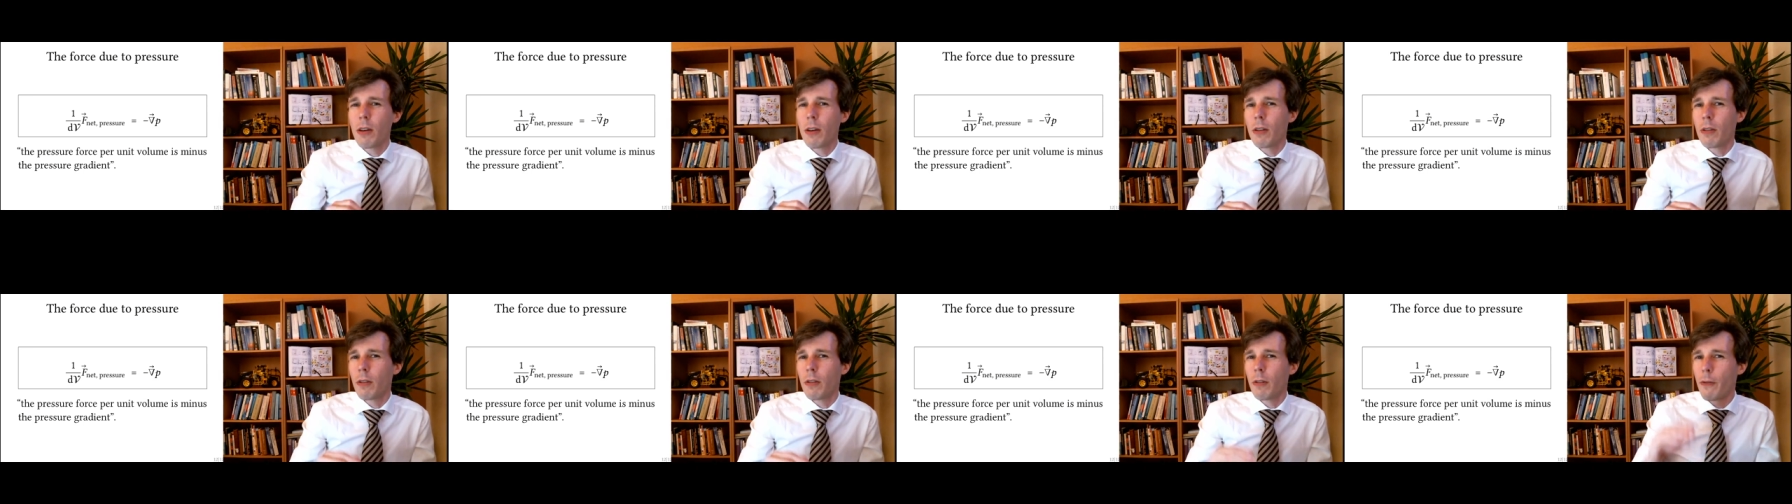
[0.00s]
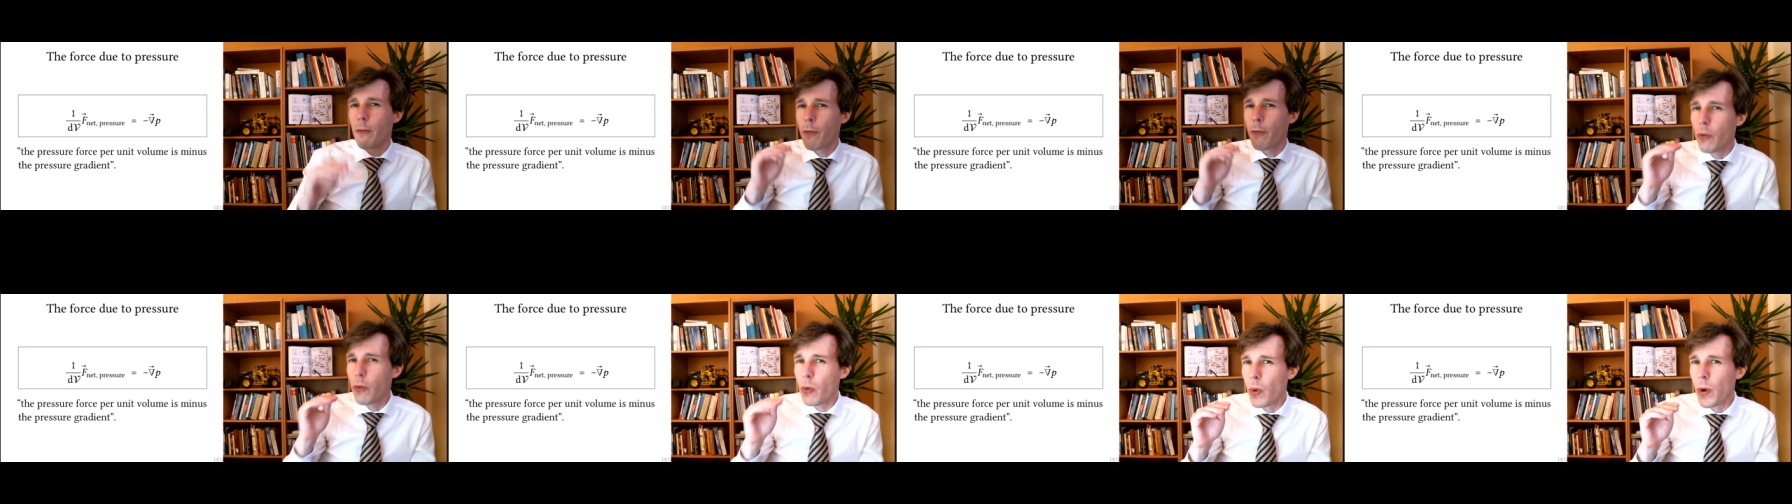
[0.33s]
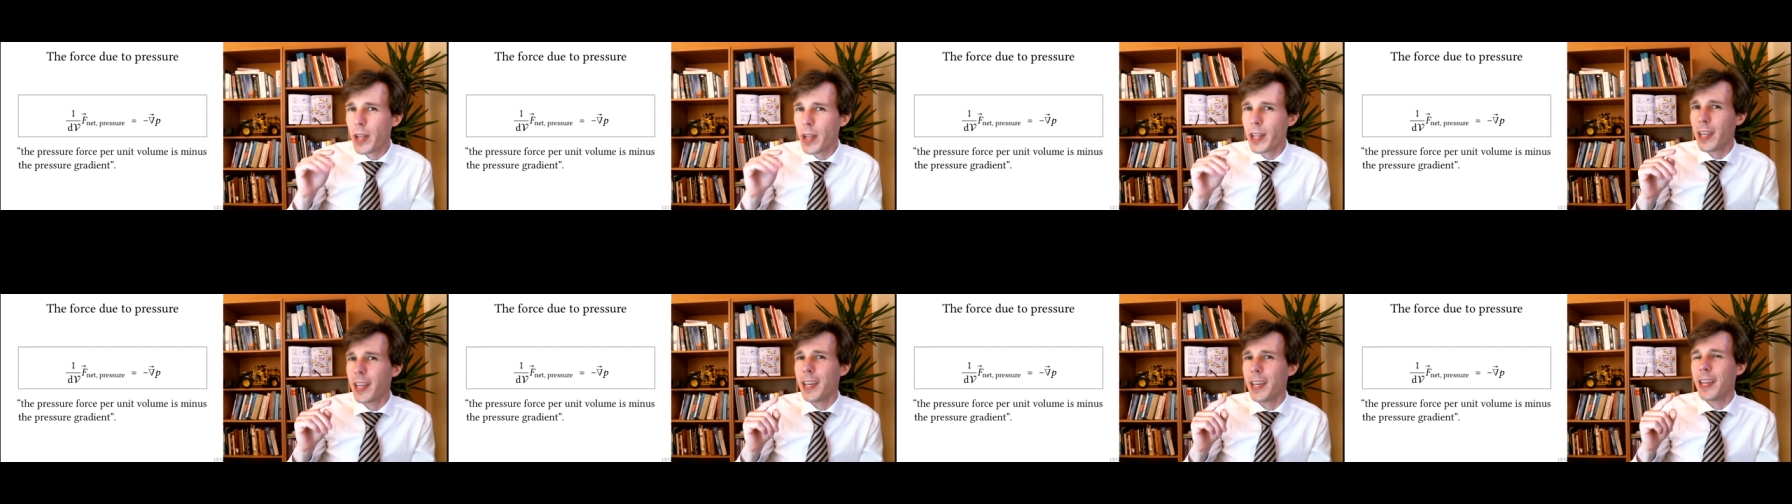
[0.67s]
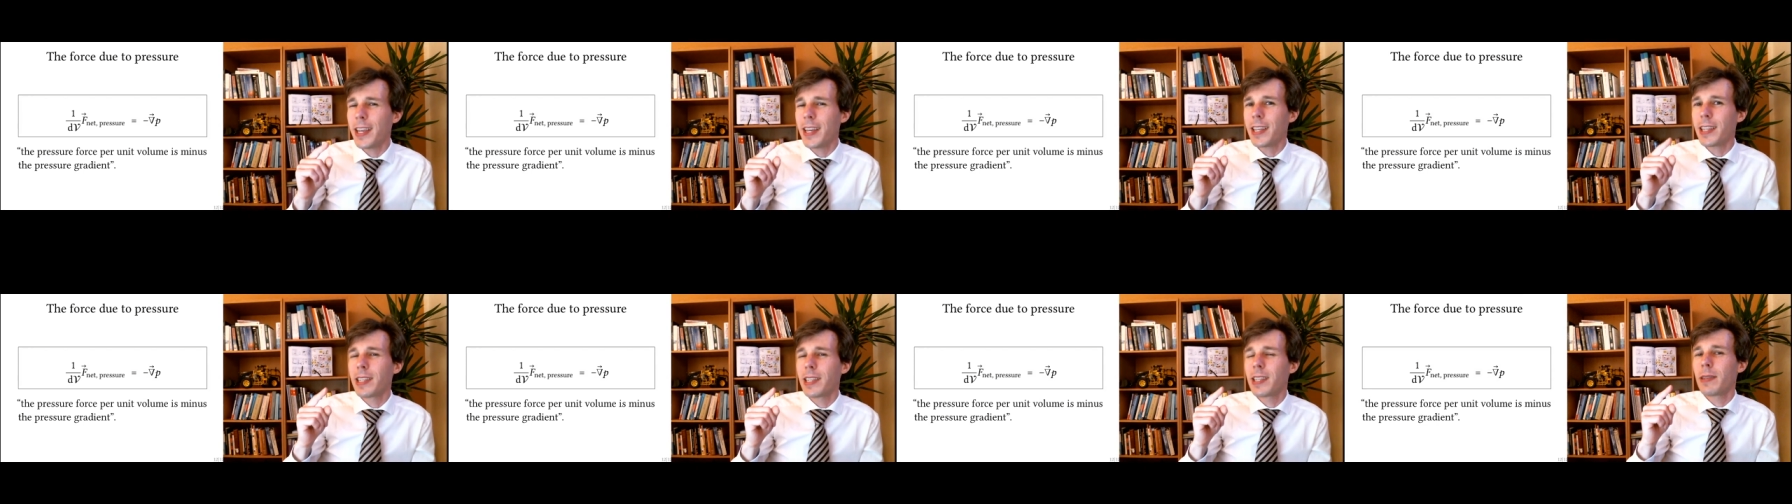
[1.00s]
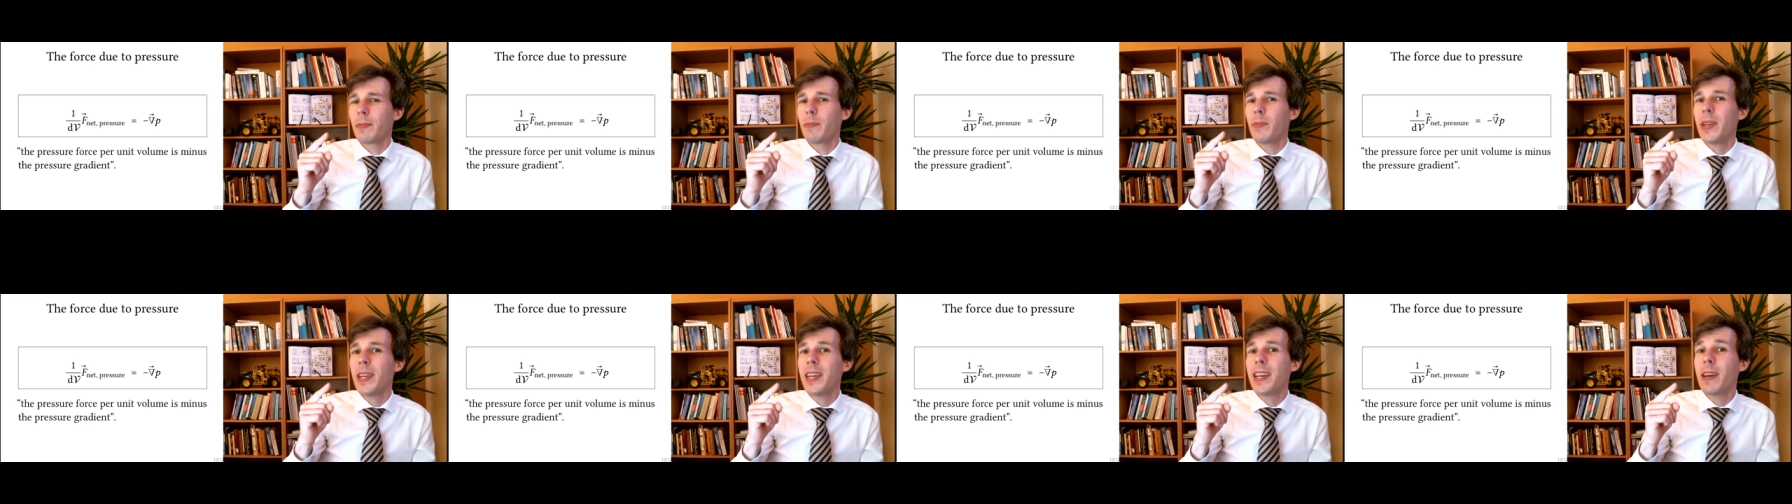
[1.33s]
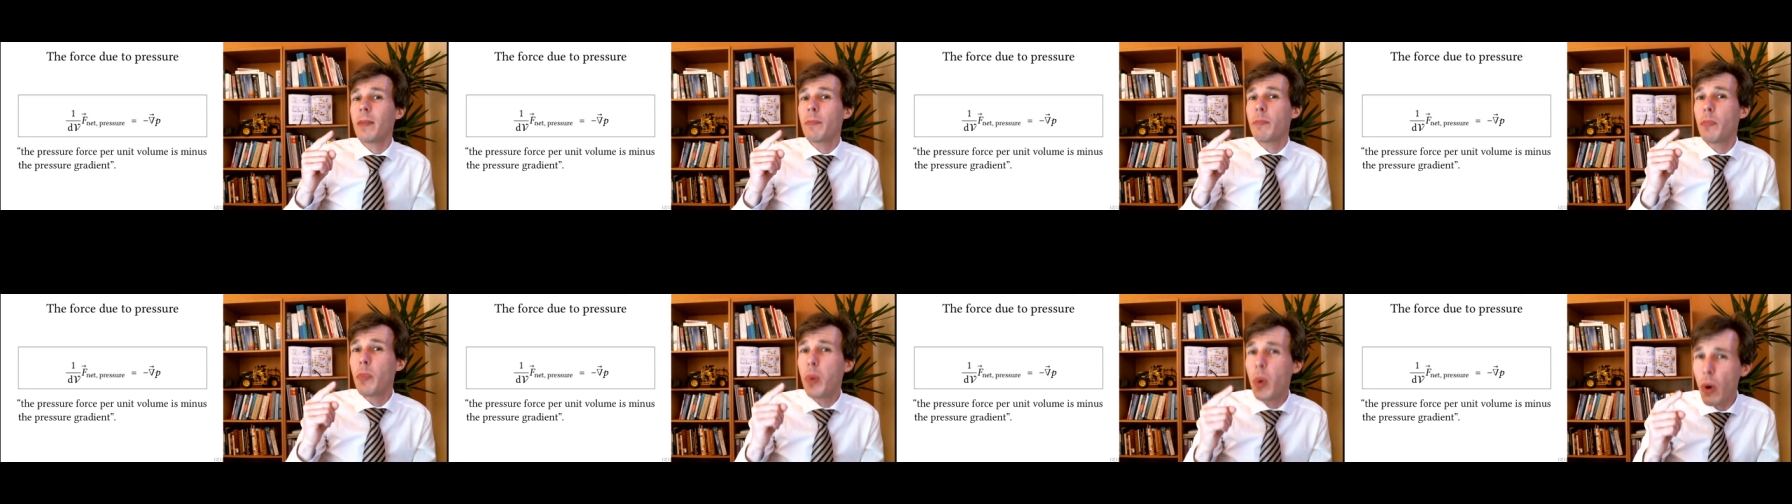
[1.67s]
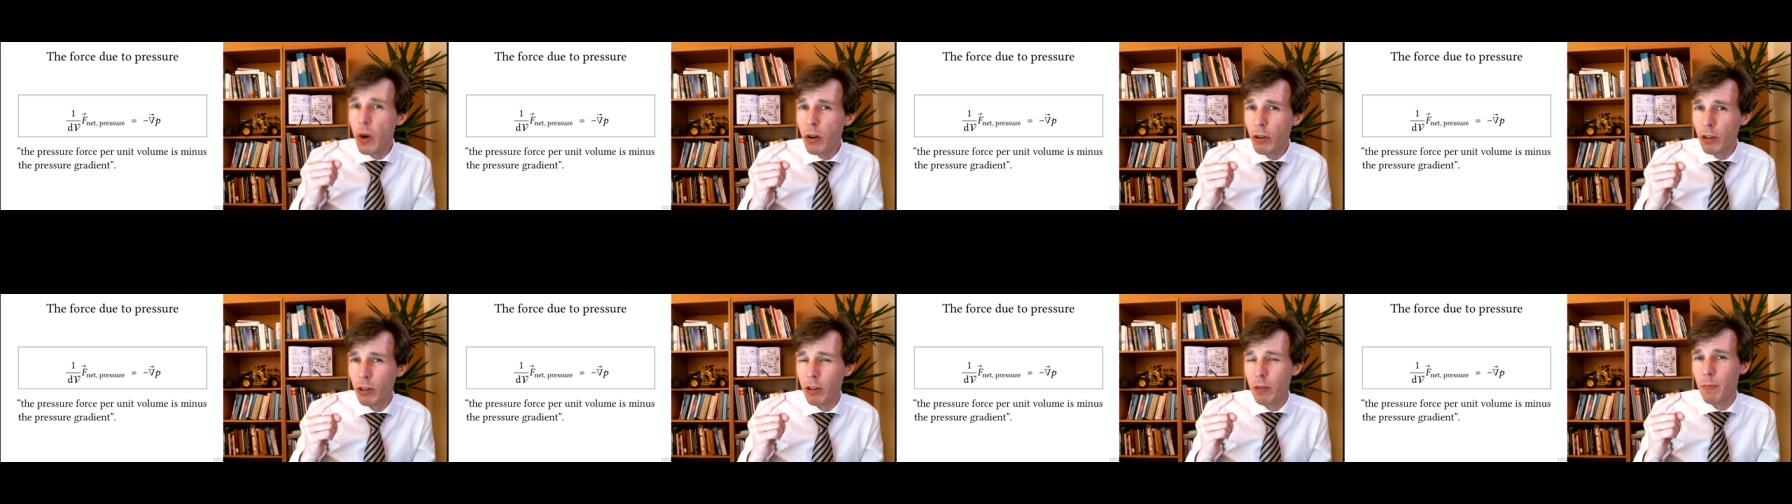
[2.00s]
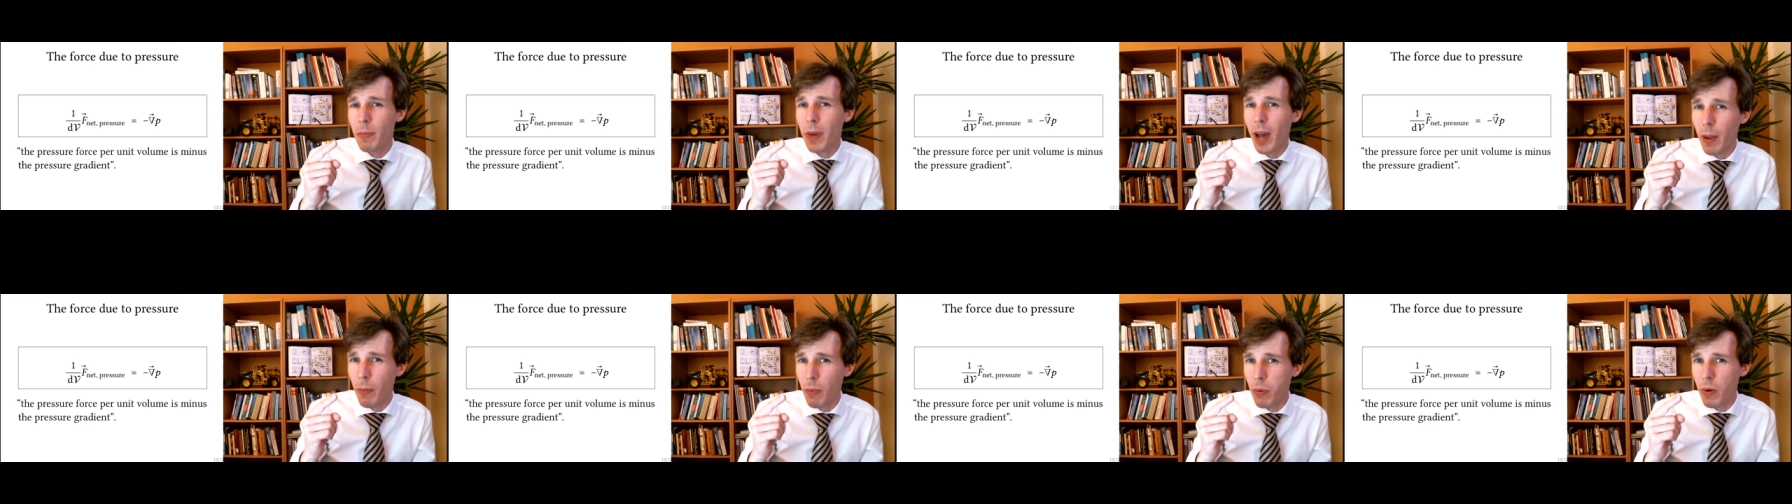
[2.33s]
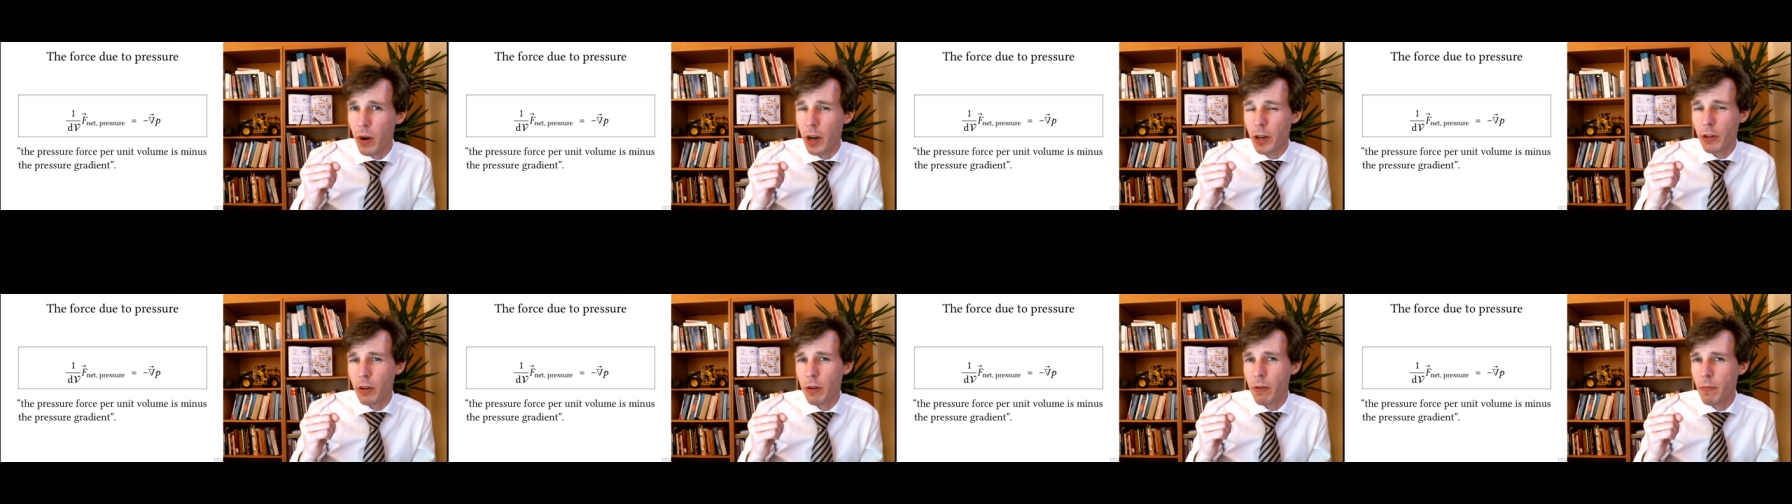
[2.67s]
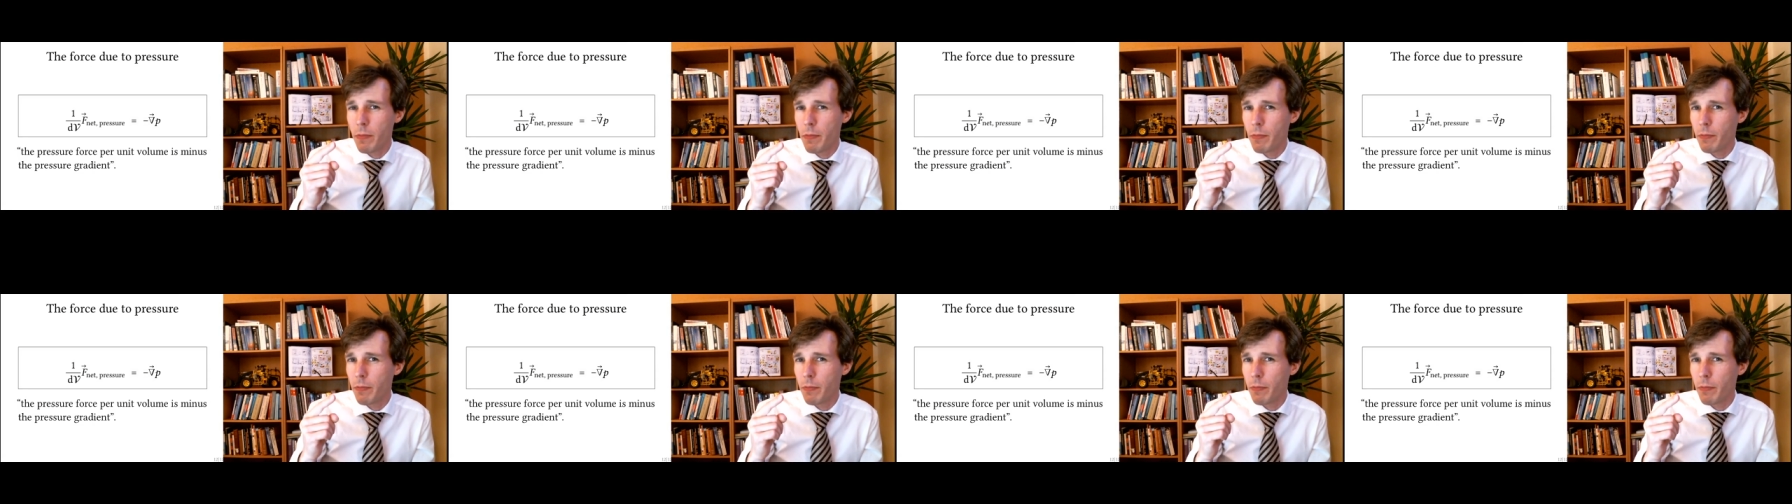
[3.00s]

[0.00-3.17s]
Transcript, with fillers: the fluid is being pushed by pressure.